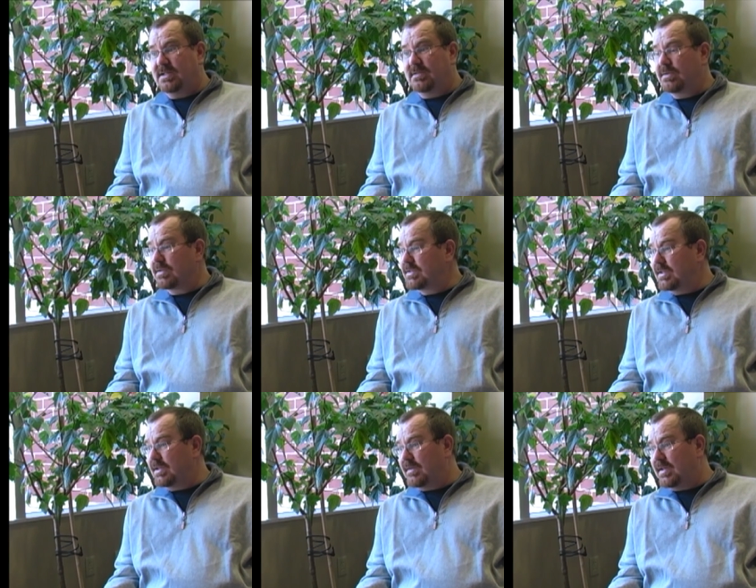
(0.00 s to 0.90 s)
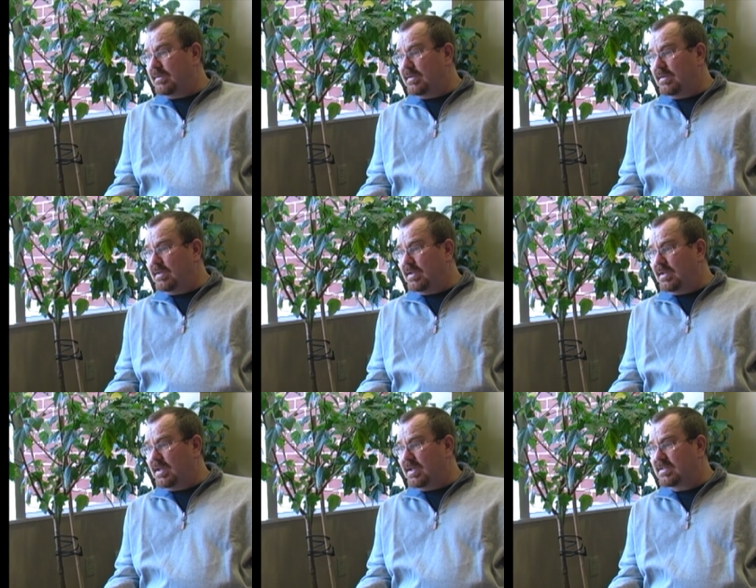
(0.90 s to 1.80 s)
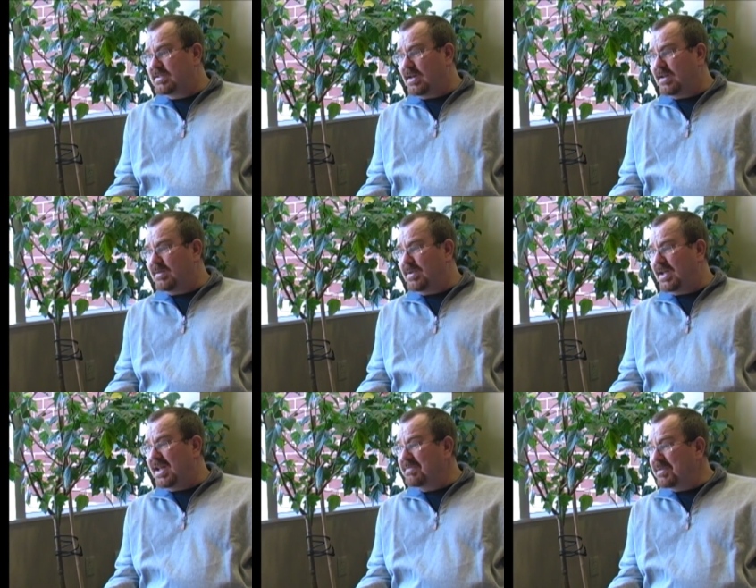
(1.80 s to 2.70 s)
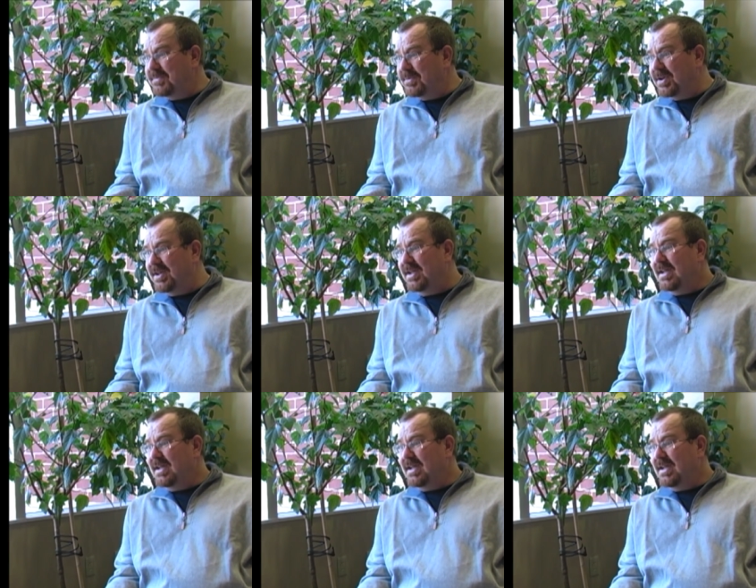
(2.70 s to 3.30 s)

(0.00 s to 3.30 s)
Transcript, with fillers: Of course, you know that it got started by Henry Ford.